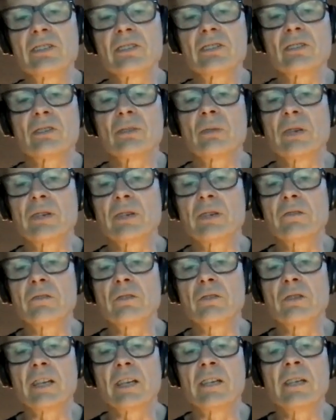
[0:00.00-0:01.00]
is so
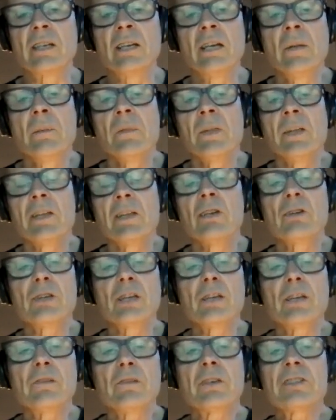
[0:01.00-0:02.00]
wonderful. And, you know,
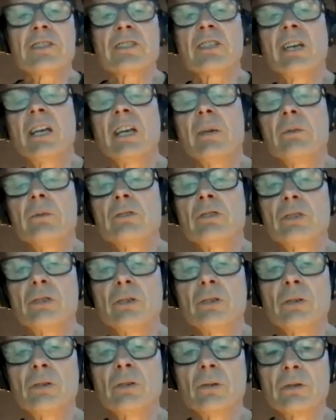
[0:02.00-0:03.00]
they first came
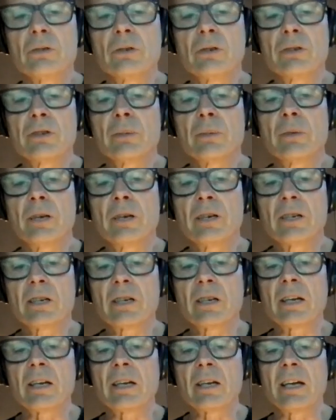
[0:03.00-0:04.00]
to North
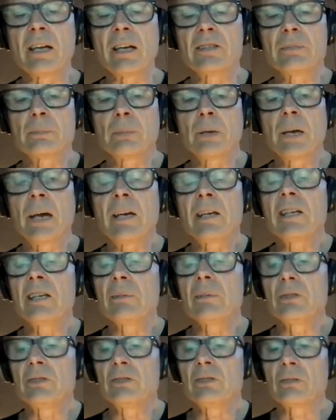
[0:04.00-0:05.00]
America as
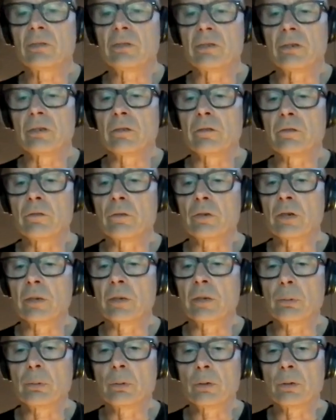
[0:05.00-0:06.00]
packing material
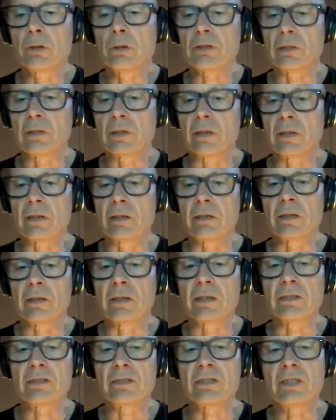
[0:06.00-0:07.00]
for porcelain.
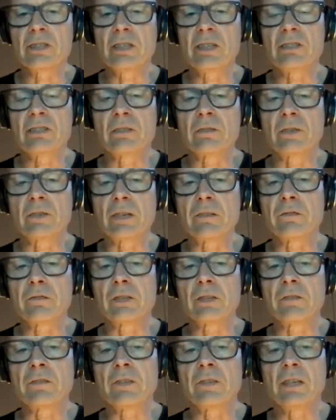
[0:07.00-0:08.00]
The seeds are very
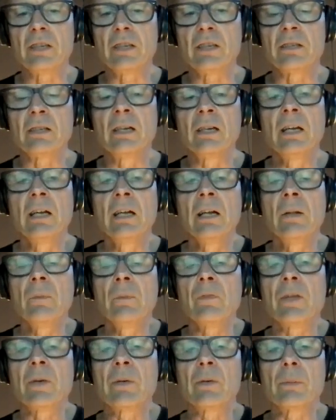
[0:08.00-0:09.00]
fluffy, and
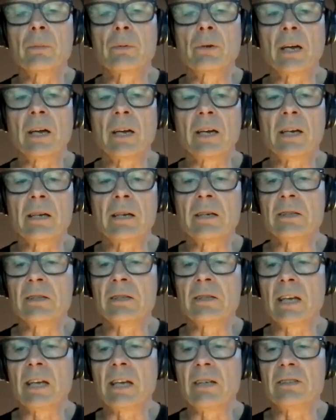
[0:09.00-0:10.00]
they were brought
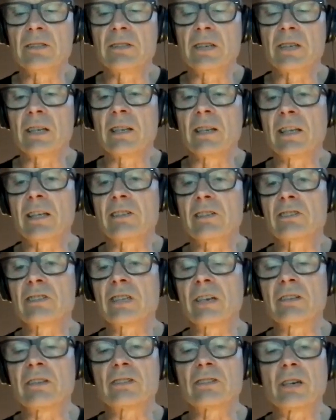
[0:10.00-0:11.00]
in as like
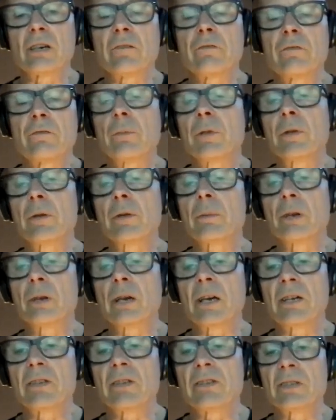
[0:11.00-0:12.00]
instead of styrofoam, they were
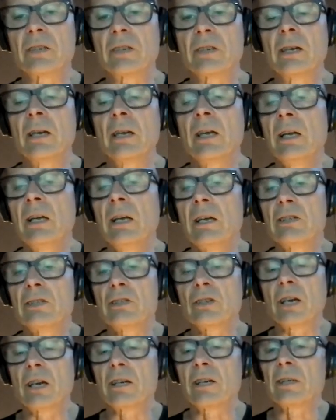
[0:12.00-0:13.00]
brought as a
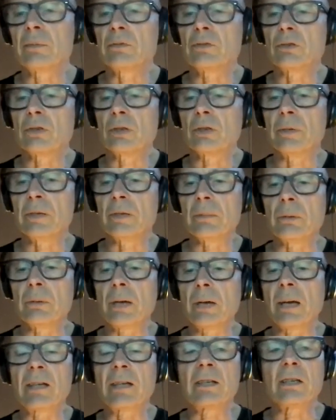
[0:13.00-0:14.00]
shock absorbing
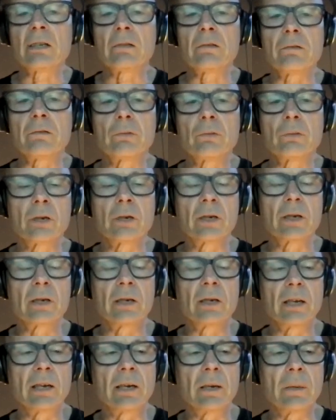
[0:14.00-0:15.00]
packing for